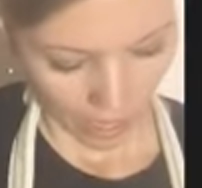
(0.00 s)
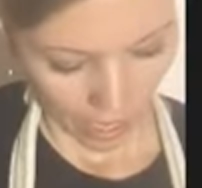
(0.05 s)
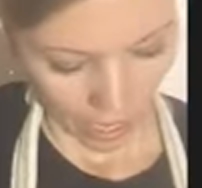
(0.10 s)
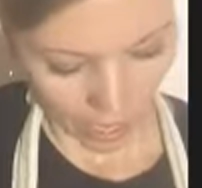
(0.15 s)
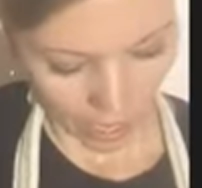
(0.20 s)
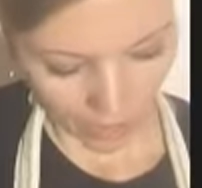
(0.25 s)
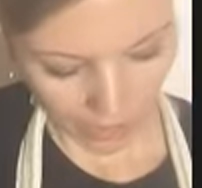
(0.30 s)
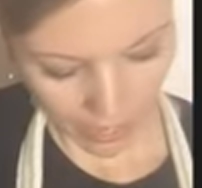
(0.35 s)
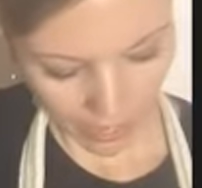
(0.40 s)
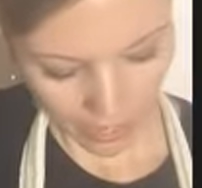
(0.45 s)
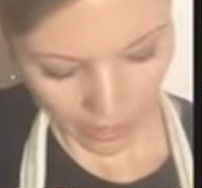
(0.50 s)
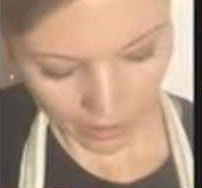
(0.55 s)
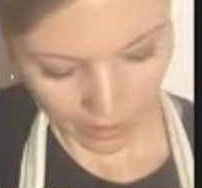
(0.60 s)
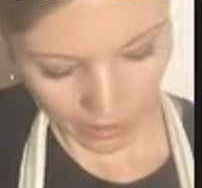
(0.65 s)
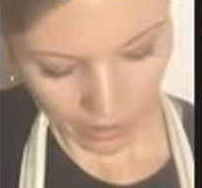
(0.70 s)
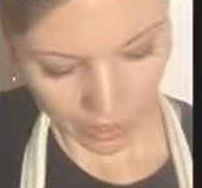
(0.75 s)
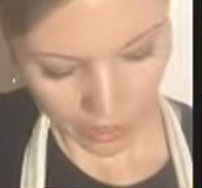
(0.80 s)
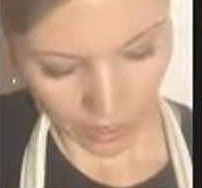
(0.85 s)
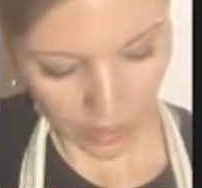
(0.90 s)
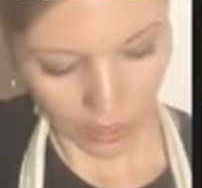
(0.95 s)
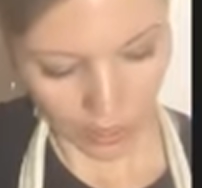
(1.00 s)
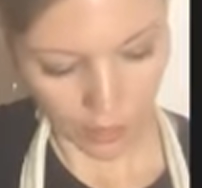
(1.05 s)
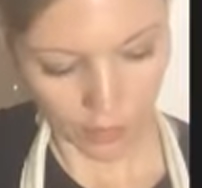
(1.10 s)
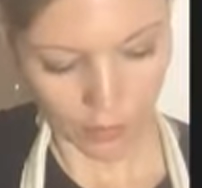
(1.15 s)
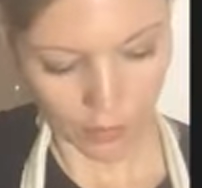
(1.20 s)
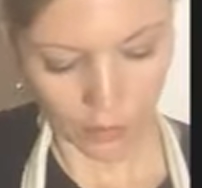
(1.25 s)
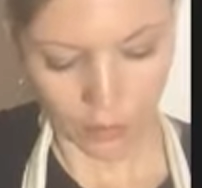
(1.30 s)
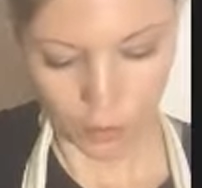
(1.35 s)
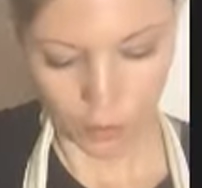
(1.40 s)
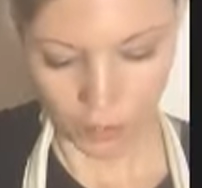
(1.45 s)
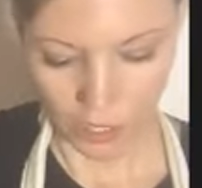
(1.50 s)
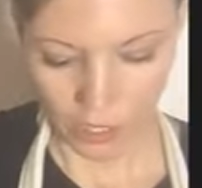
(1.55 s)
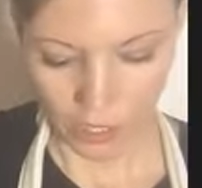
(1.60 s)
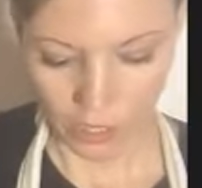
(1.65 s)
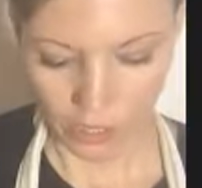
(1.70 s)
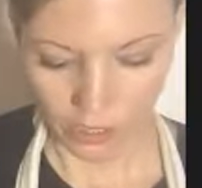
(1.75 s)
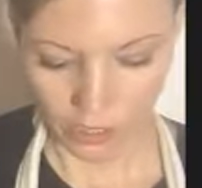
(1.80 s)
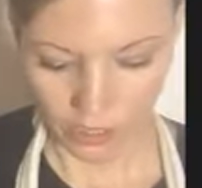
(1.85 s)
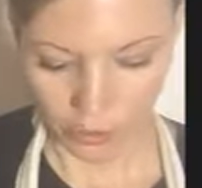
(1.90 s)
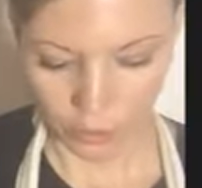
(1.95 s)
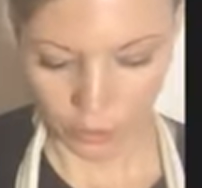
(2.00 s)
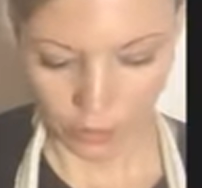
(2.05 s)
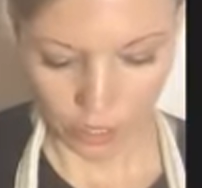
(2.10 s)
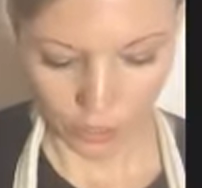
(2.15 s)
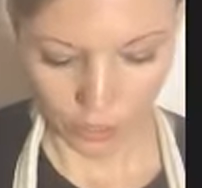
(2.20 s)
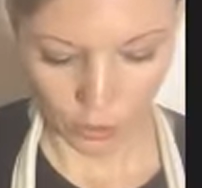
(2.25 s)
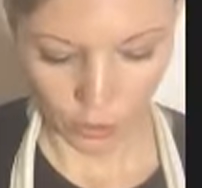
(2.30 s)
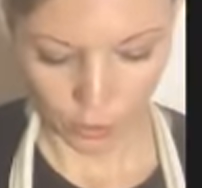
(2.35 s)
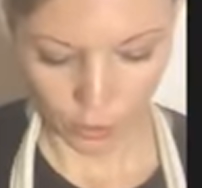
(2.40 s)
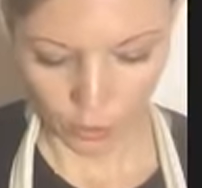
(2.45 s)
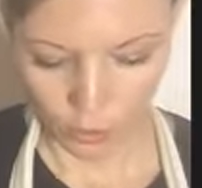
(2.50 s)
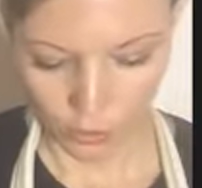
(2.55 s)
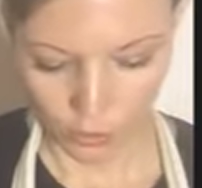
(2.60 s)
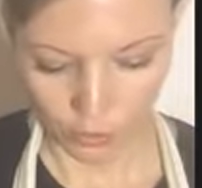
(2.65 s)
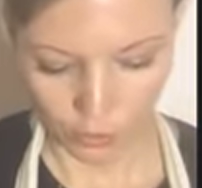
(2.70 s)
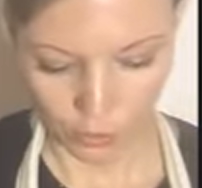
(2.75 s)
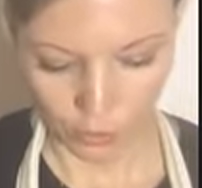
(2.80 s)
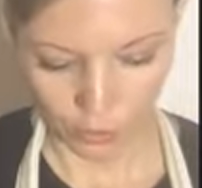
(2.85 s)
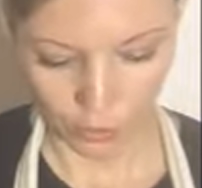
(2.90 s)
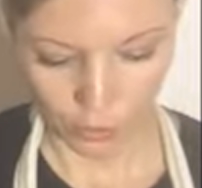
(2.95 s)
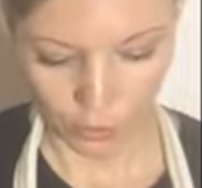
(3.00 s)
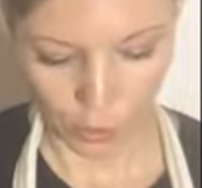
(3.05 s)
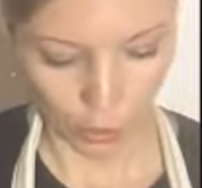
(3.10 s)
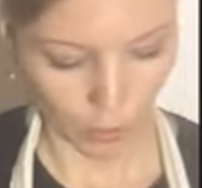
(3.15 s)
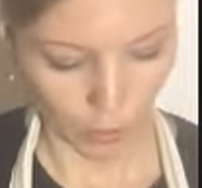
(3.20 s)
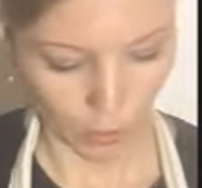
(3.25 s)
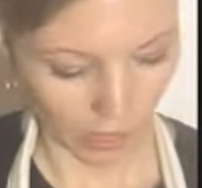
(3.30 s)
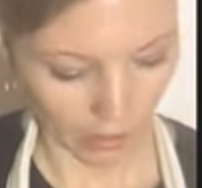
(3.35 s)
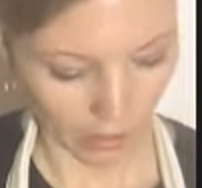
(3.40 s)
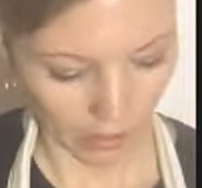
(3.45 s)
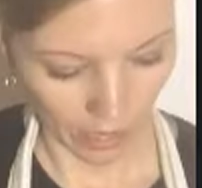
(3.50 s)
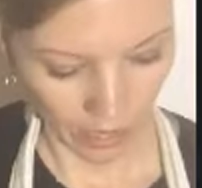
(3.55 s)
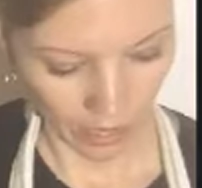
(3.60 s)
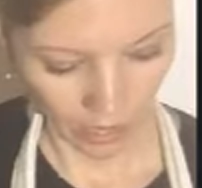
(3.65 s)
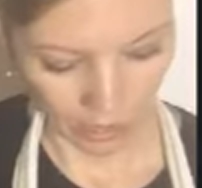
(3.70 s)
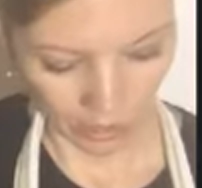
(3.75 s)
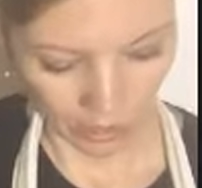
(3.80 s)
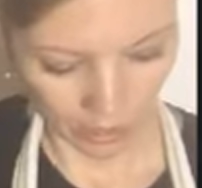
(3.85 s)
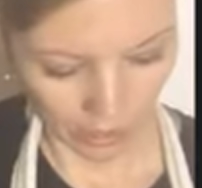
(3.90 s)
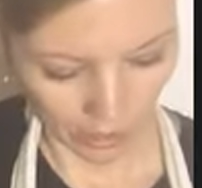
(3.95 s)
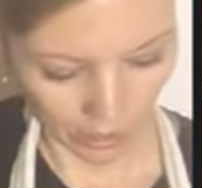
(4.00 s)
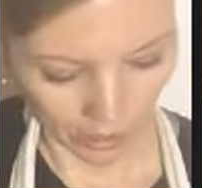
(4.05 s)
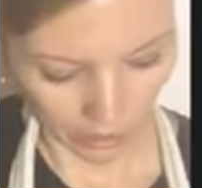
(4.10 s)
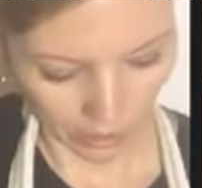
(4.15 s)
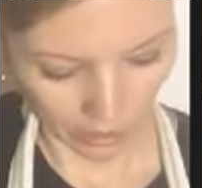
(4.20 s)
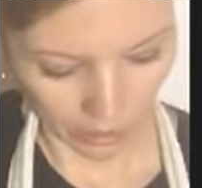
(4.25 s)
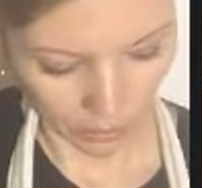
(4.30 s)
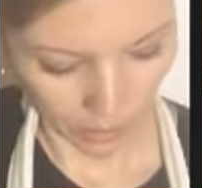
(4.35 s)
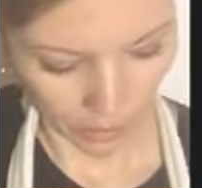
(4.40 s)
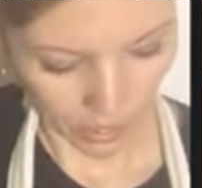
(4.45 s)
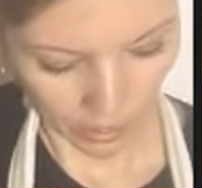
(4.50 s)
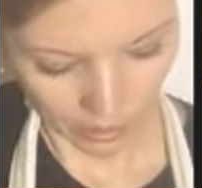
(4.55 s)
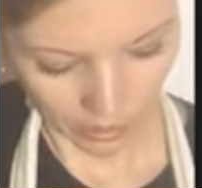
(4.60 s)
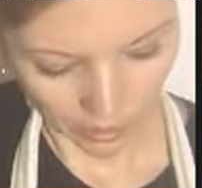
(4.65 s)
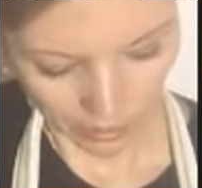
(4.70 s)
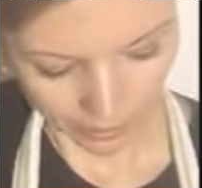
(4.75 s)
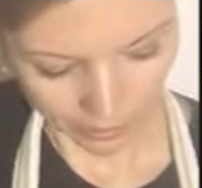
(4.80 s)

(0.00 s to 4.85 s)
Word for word: think um, the cheese can be used for so many things. Like it's amazing.